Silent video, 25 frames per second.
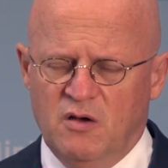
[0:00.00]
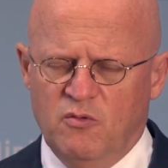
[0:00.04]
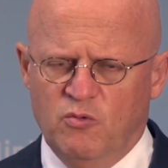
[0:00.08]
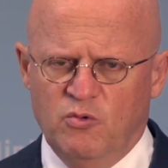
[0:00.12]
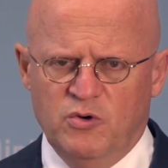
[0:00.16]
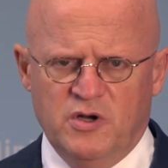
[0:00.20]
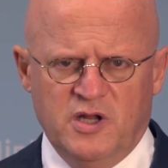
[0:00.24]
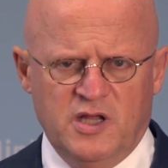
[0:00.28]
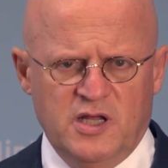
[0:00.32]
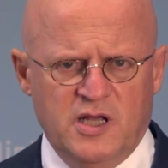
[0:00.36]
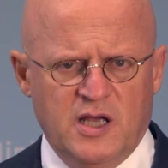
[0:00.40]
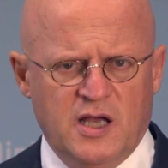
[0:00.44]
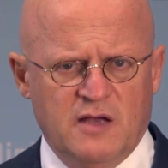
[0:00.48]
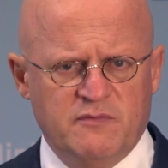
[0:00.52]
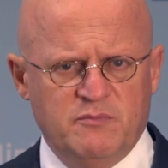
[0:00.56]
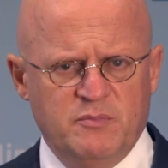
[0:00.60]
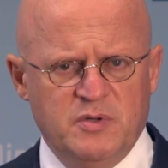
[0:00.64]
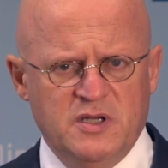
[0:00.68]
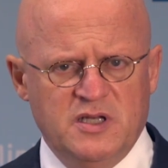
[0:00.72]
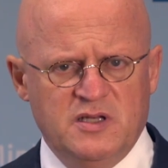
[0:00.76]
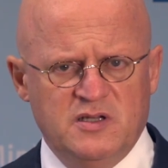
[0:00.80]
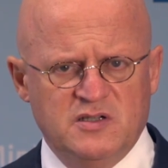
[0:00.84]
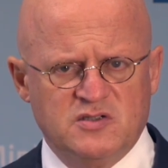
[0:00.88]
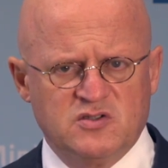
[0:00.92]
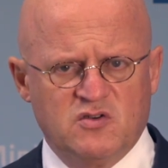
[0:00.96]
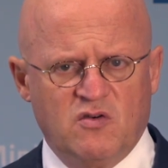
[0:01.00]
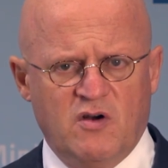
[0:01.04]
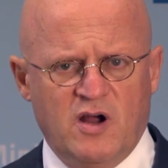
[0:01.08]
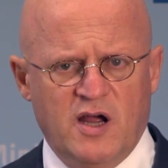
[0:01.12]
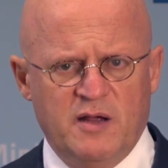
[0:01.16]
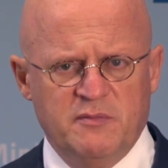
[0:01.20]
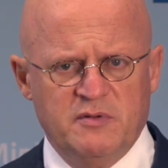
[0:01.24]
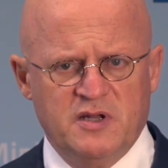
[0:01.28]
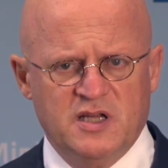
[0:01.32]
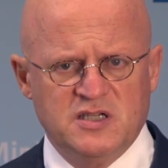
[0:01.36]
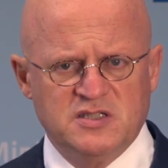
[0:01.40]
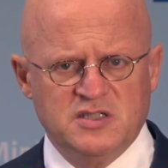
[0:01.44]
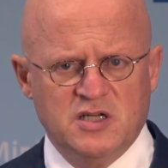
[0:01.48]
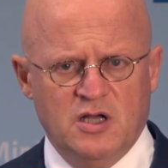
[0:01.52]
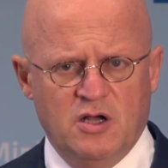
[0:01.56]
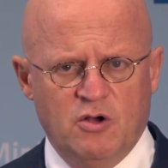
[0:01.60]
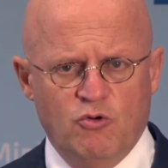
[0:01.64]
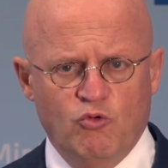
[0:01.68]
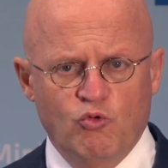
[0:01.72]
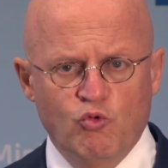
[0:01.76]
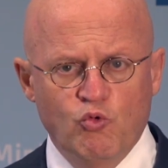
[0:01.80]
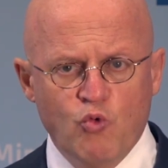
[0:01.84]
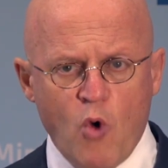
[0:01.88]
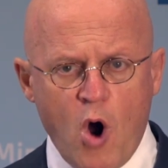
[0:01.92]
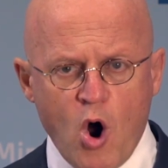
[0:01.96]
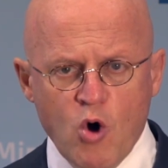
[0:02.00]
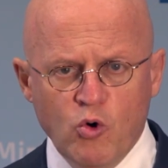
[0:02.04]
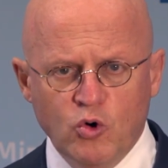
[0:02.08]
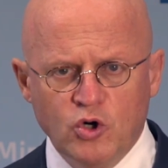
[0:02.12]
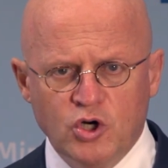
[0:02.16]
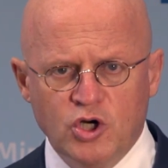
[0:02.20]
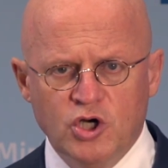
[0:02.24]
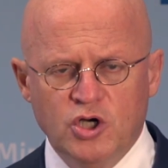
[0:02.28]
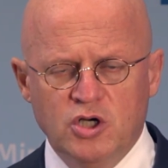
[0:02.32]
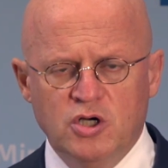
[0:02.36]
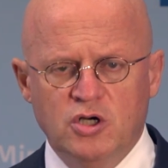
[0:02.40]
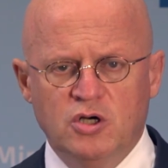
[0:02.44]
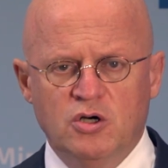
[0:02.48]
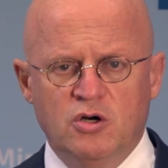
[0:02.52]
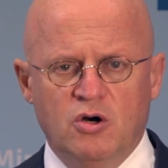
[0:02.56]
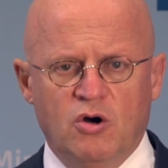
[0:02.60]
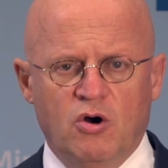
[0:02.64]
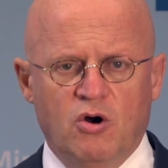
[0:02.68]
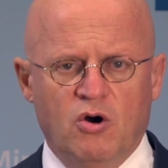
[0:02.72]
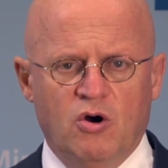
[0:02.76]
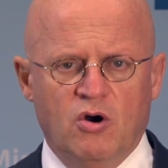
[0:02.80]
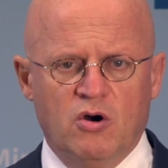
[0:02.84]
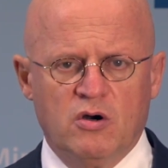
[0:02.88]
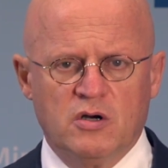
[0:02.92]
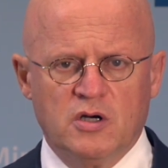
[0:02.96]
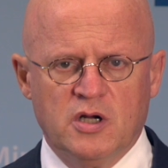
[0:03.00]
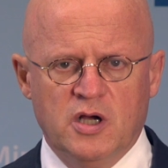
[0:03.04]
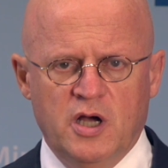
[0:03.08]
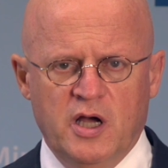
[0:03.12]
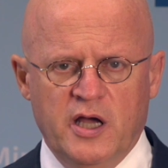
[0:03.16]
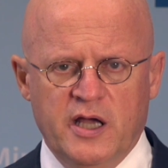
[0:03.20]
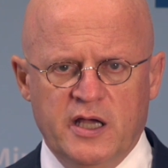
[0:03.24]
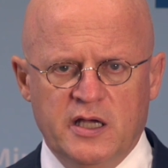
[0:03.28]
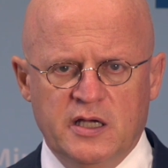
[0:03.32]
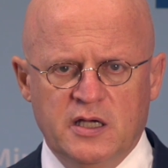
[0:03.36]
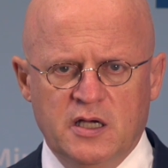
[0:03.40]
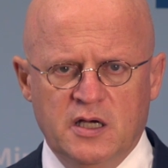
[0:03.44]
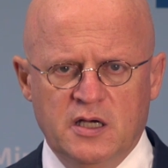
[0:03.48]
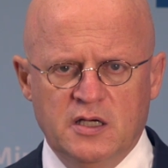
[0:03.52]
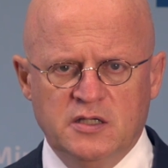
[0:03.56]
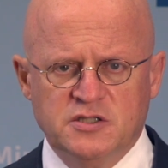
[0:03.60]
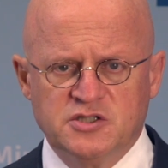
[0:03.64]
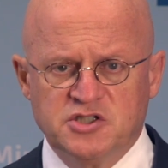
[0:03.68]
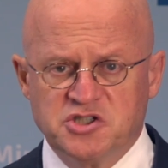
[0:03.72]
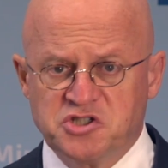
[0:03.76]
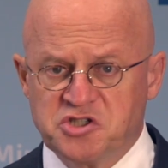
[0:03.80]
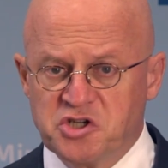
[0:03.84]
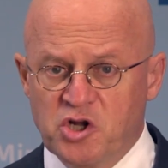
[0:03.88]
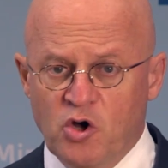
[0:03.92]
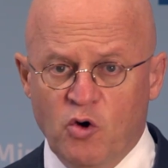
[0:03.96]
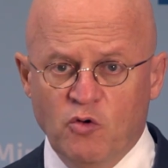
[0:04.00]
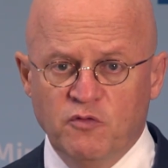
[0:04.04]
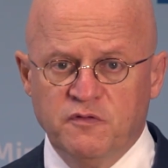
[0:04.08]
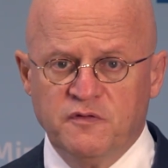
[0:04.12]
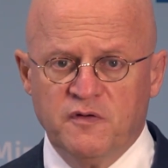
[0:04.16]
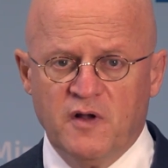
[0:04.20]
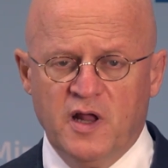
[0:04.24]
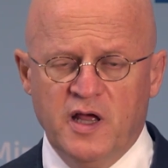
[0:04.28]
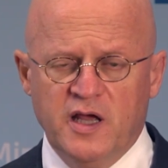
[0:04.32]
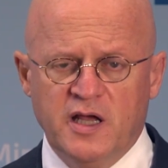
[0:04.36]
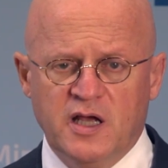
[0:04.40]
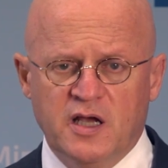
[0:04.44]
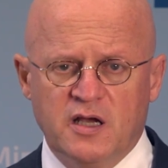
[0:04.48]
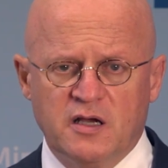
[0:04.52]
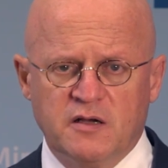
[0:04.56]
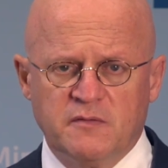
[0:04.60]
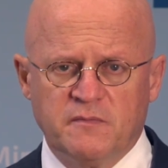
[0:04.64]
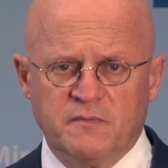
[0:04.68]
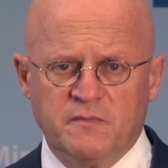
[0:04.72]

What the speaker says: Would he have been described as woke or a snowflake?